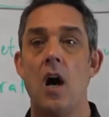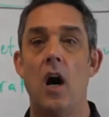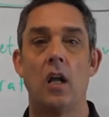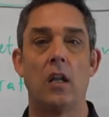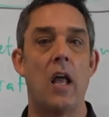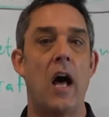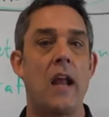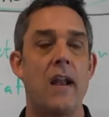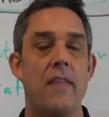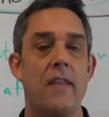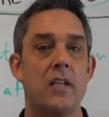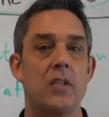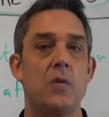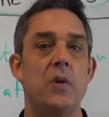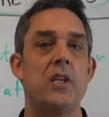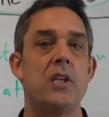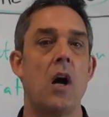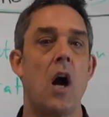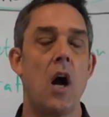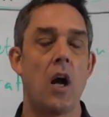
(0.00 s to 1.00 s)
A lot of this
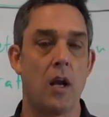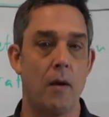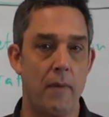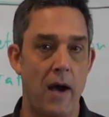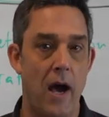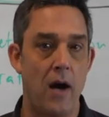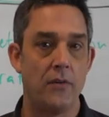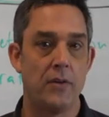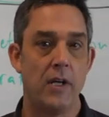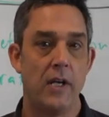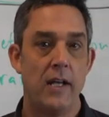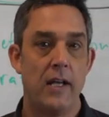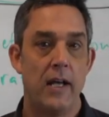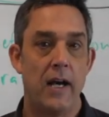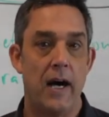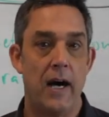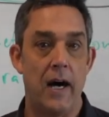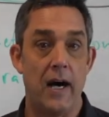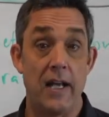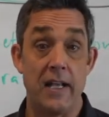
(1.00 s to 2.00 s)
we talk about
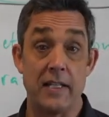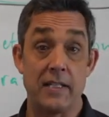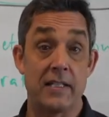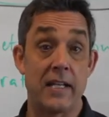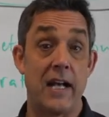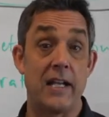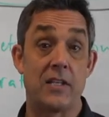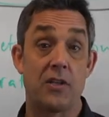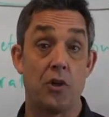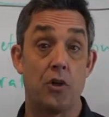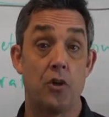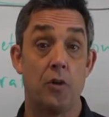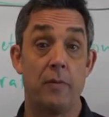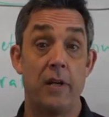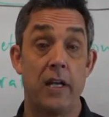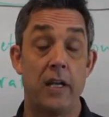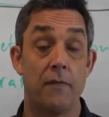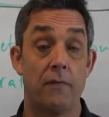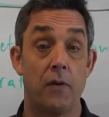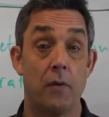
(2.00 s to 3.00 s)
uh, inside Social
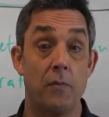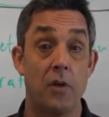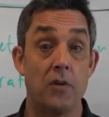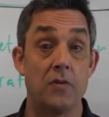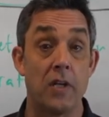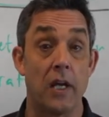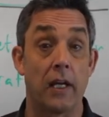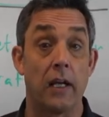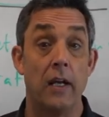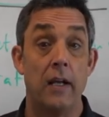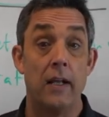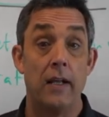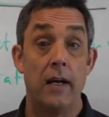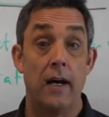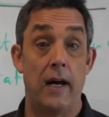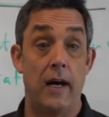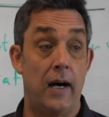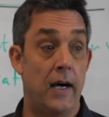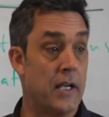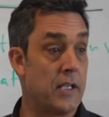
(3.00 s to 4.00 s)
Media for Music.
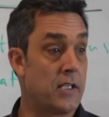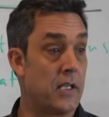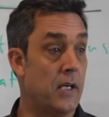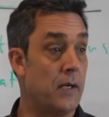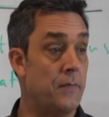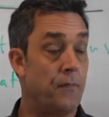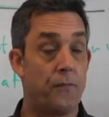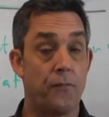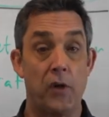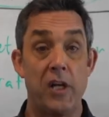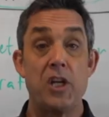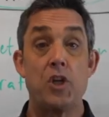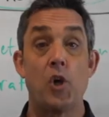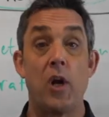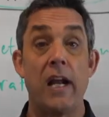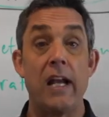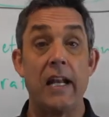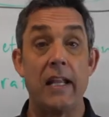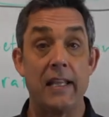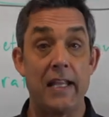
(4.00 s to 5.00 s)
Uh, it's a free
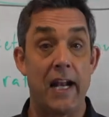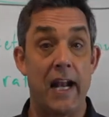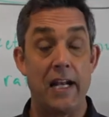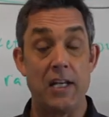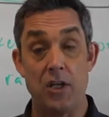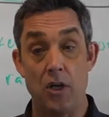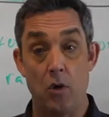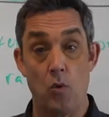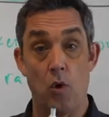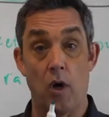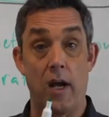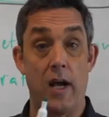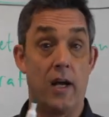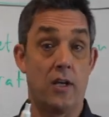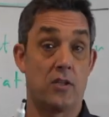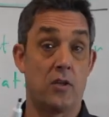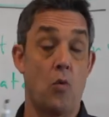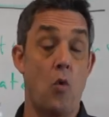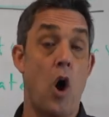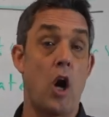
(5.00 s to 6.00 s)
training that I do where I
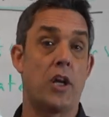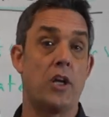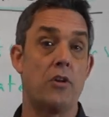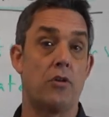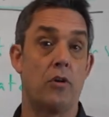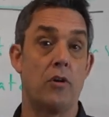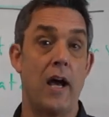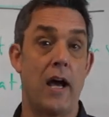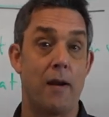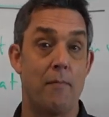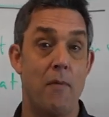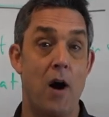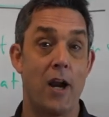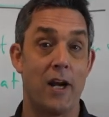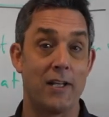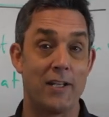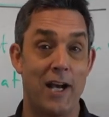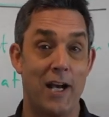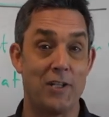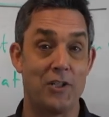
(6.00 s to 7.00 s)
also walk you through how to
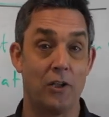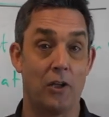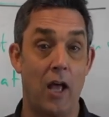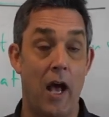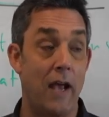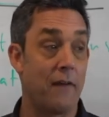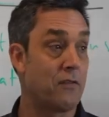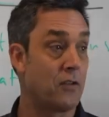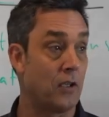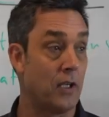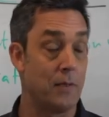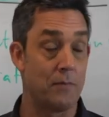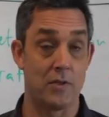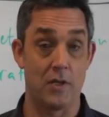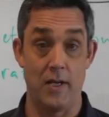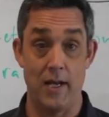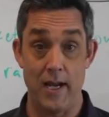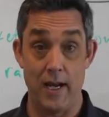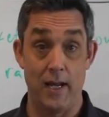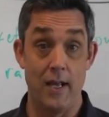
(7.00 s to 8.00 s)
monetize your live stream.
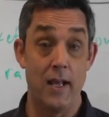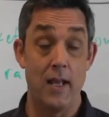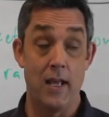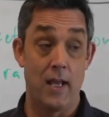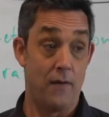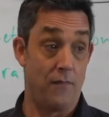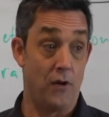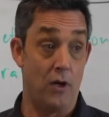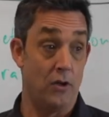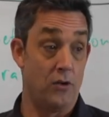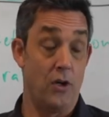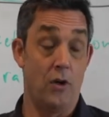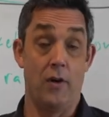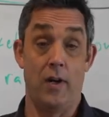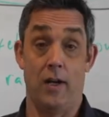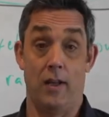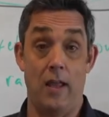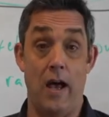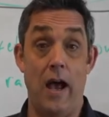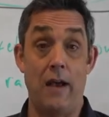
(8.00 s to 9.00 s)
So hey, if you're
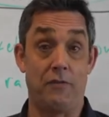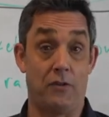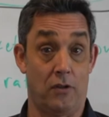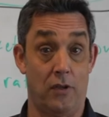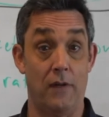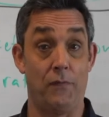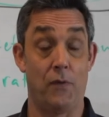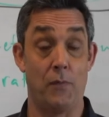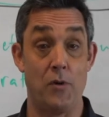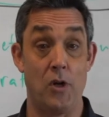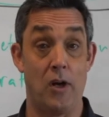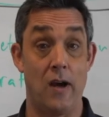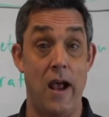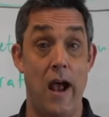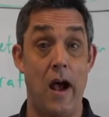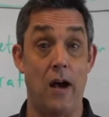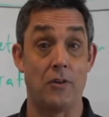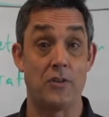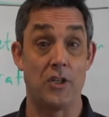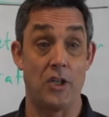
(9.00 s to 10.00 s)
doing a live stream from your
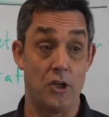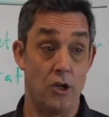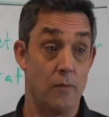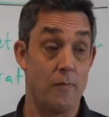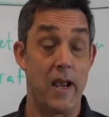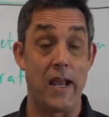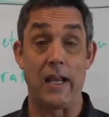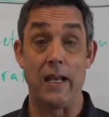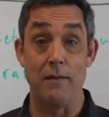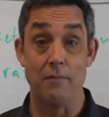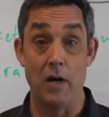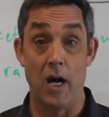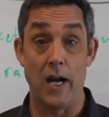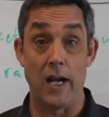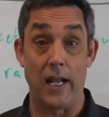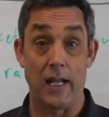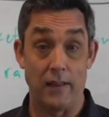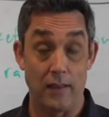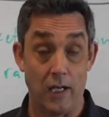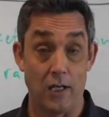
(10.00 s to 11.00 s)
house and you're making
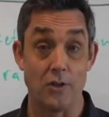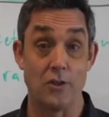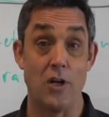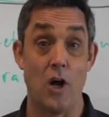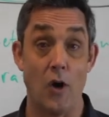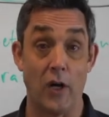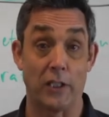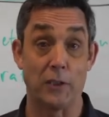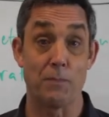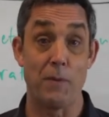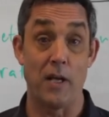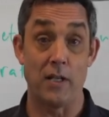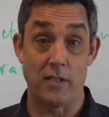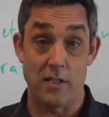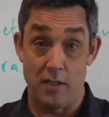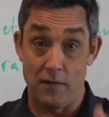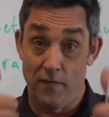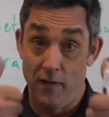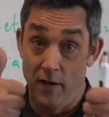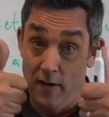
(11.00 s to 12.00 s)
money, there's no
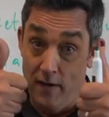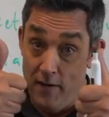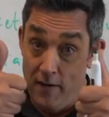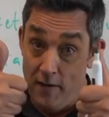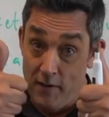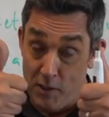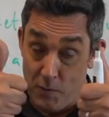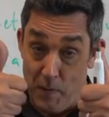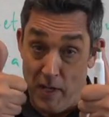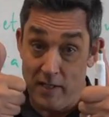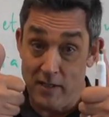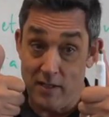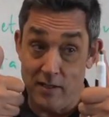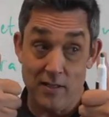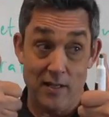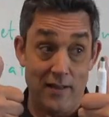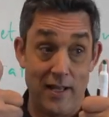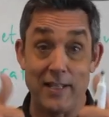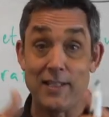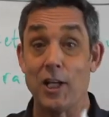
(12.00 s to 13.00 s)
expensive
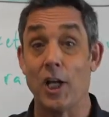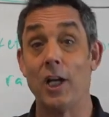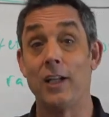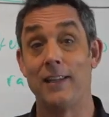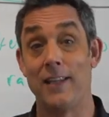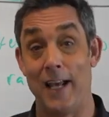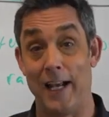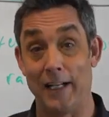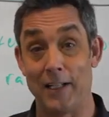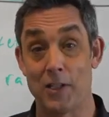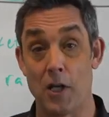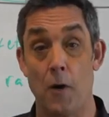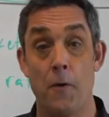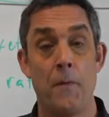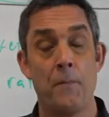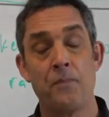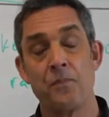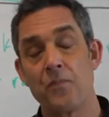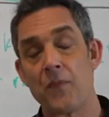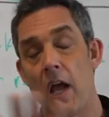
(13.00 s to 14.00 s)
expenses, that's a good thing. So
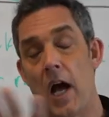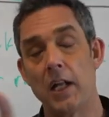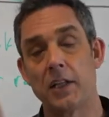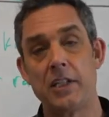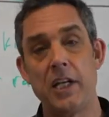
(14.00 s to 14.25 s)
I'll